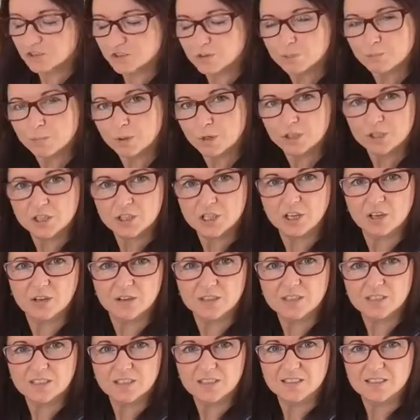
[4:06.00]
just push it
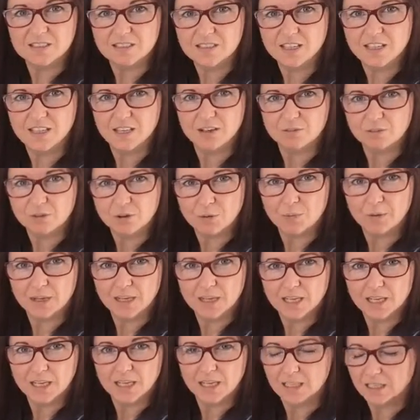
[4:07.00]
onto your skin and rub it
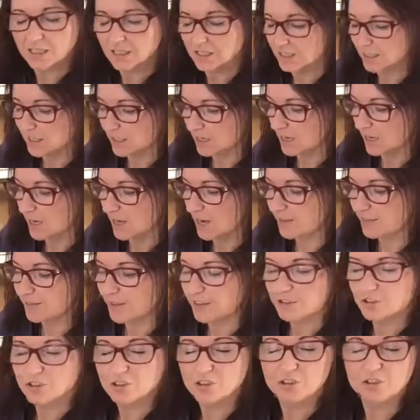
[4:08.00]
in, and
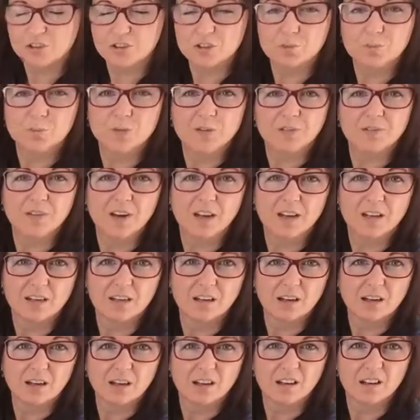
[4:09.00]
that should just
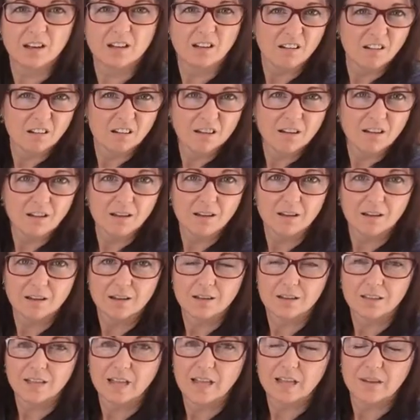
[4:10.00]
prevent
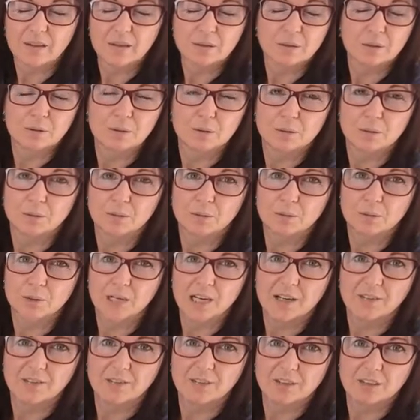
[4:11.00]
leather or
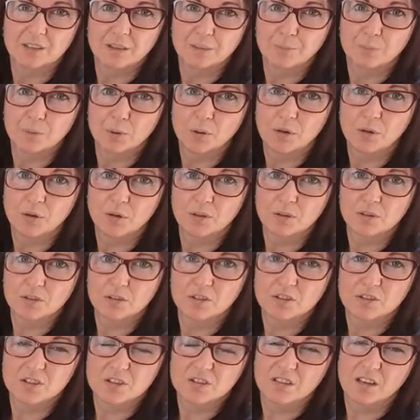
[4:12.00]
whatever, a buckle,
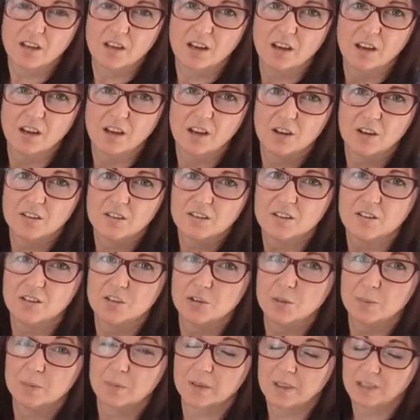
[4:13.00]
just like hurting
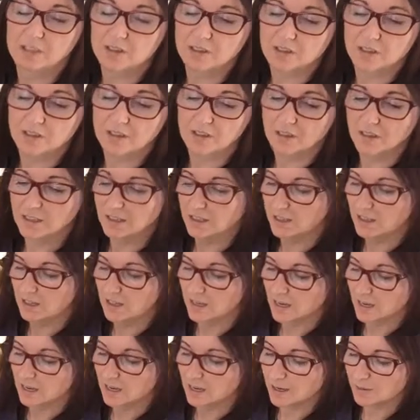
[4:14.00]
you and blistering.
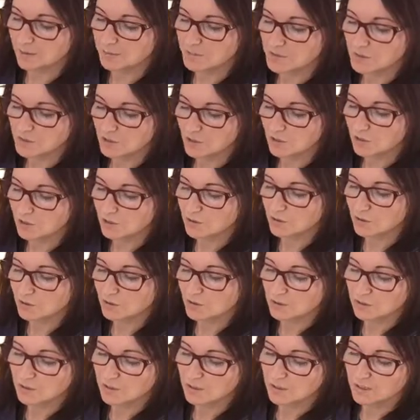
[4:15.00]
So
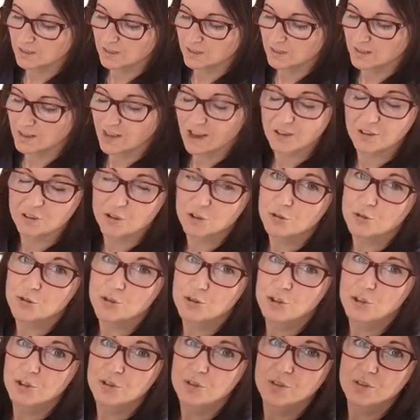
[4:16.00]
yeah, new
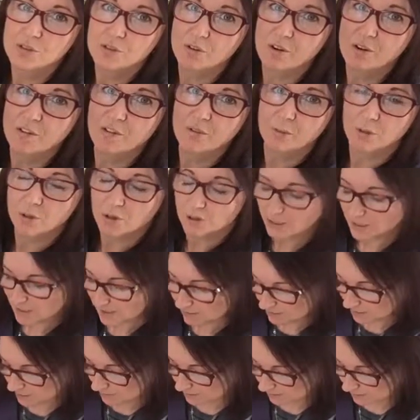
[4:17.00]
shoes, or if I'm going
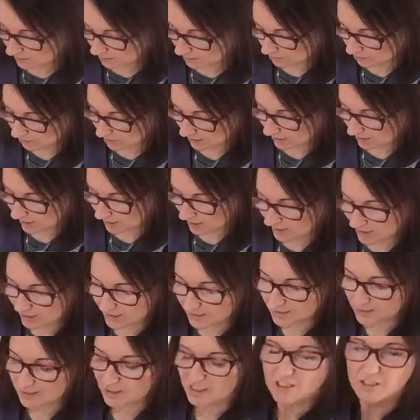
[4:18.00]
out on a long
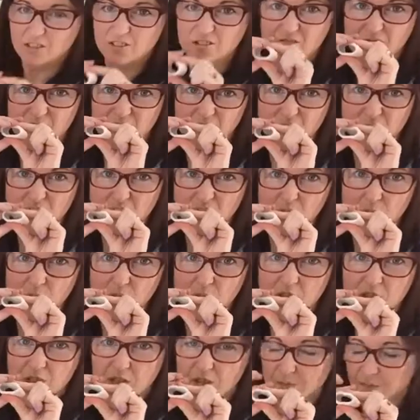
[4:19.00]
hike, I
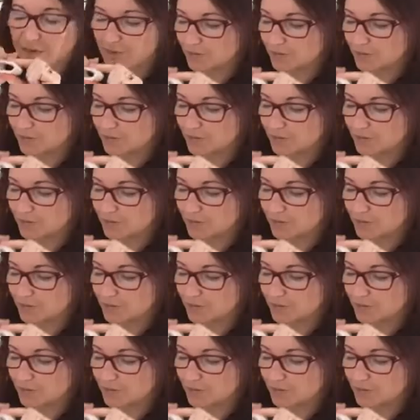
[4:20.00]
squish some